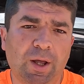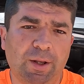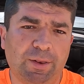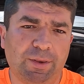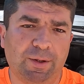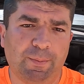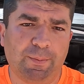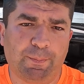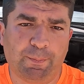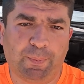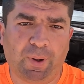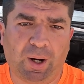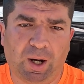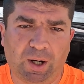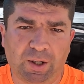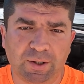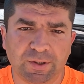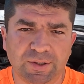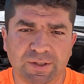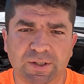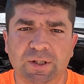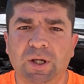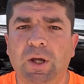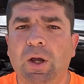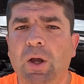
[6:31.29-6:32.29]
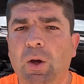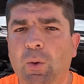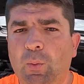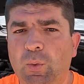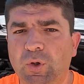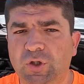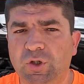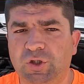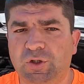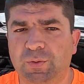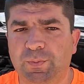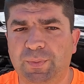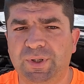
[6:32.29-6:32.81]
the parts,
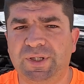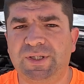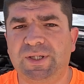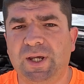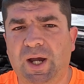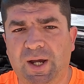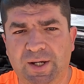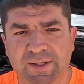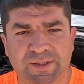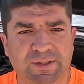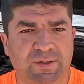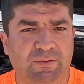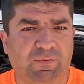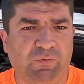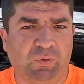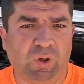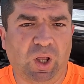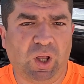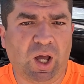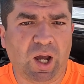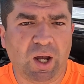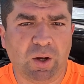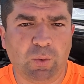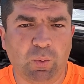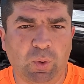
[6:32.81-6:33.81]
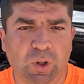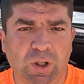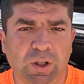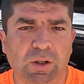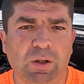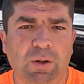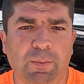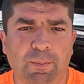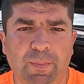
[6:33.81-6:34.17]
which besides the flywheel